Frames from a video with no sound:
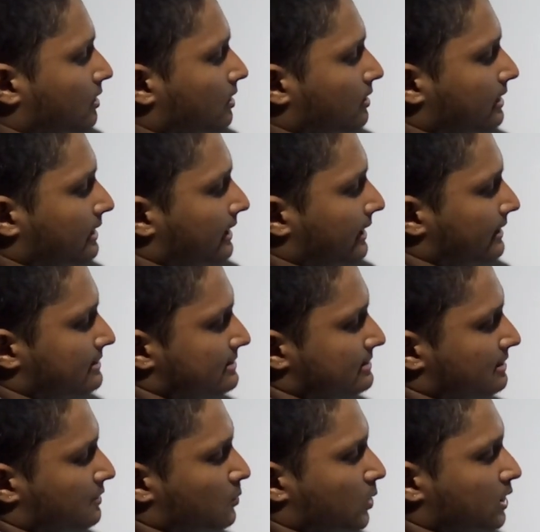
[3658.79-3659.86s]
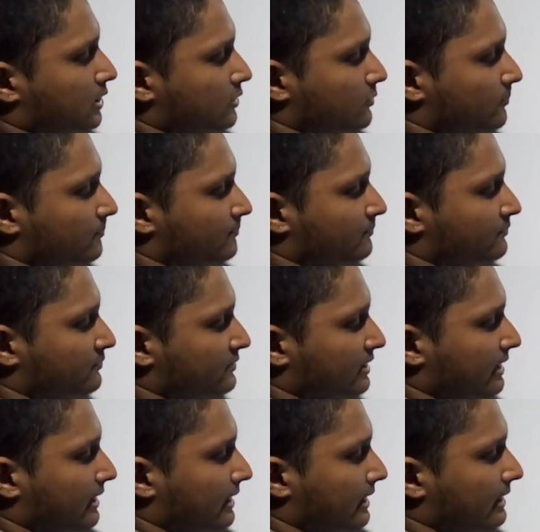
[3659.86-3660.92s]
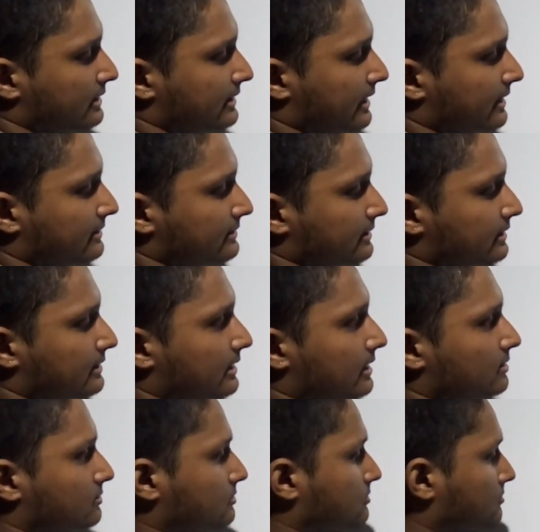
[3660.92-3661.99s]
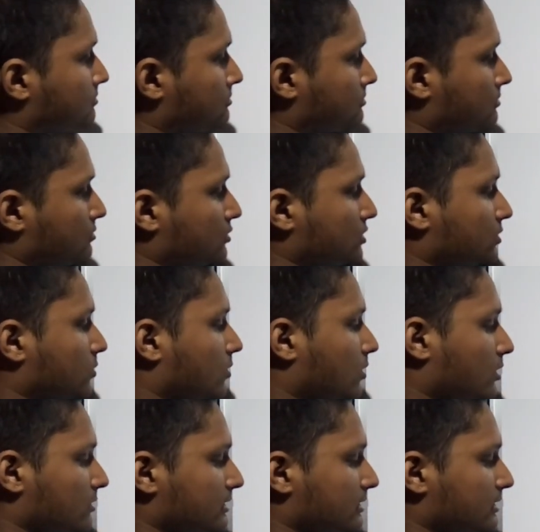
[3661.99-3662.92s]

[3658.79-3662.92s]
or x is equal to a tan theta. So